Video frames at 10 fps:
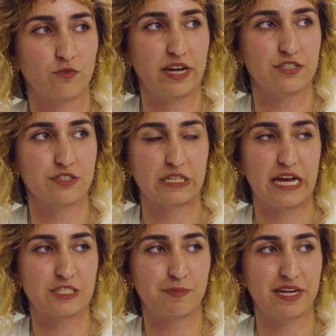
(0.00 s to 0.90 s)
friends or
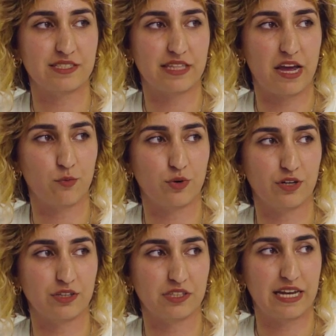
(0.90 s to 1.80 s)
classmates that
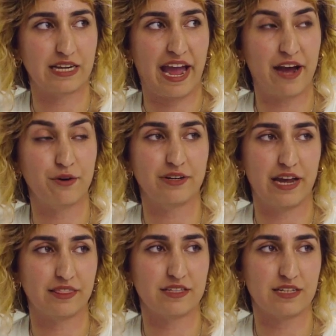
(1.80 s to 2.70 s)
were like out at the